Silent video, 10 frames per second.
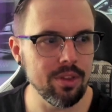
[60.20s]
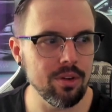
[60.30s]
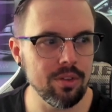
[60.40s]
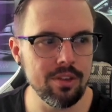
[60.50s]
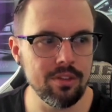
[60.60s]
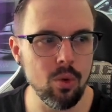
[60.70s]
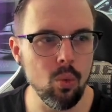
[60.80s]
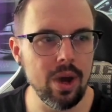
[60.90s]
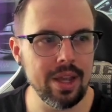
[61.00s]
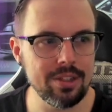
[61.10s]
all these
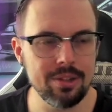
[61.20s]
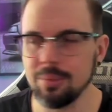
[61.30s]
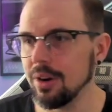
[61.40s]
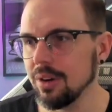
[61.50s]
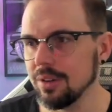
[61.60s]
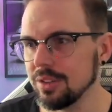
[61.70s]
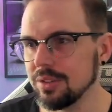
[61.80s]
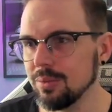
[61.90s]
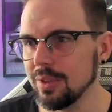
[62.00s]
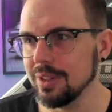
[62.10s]
white
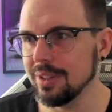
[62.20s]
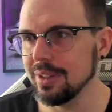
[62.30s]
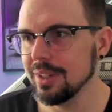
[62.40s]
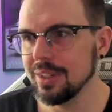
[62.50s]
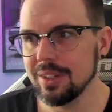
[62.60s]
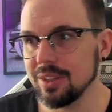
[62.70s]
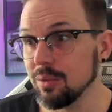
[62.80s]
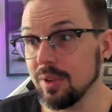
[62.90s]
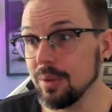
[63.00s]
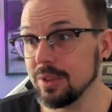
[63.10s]
parts when there
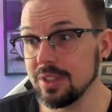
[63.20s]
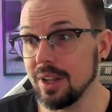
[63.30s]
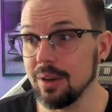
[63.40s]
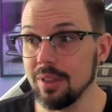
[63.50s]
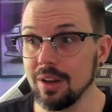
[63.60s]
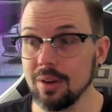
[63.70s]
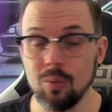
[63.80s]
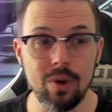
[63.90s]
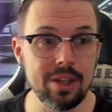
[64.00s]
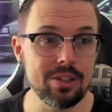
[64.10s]
really wasn't a lot of
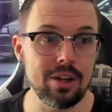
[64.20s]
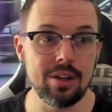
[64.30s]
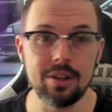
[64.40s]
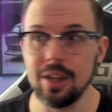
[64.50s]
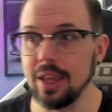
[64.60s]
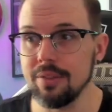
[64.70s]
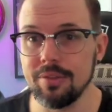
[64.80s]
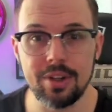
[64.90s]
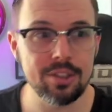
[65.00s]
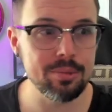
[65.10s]
white on a
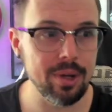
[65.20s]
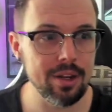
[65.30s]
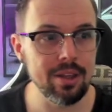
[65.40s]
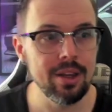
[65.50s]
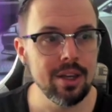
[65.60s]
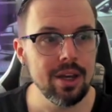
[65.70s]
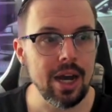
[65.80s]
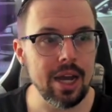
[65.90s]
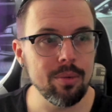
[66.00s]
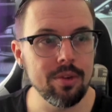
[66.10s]
Fox body.
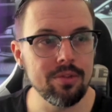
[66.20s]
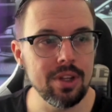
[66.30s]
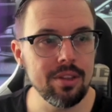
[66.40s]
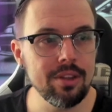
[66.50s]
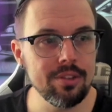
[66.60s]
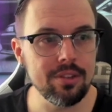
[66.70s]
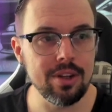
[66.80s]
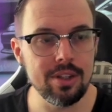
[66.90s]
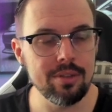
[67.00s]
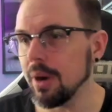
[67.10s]
I would have done these
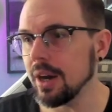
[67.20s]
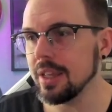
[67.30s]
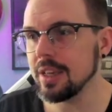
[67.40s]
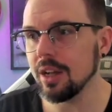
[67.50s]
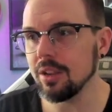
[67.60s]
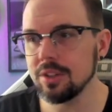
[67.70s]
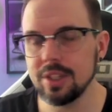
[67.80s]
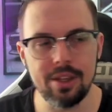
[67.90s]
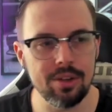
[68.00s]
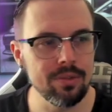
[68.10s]
body color
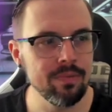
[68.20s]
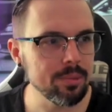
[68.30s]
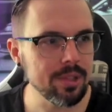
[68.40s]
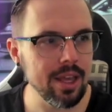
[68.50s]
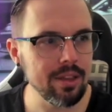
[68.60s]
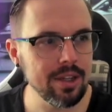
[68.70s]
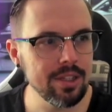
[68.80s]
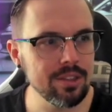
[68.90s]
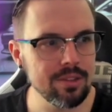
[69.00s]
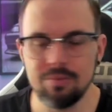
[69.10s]
teal. When it comes to
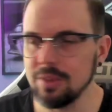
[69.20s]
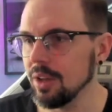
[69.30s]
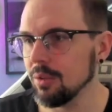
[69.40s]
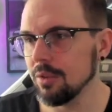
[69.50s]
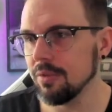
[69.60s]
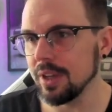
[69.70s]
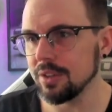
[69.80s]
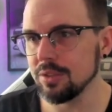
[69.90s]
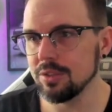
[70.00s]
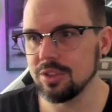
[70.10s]
headlights, yellow
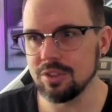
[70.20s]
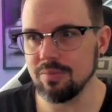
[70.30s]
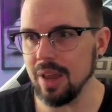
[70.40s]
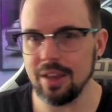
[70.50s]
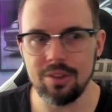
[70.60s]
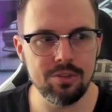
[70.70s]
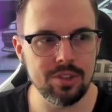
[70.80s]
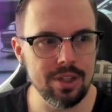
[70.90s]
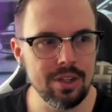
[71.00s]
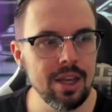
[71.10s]
reflectors, just add those
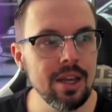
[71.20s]
in.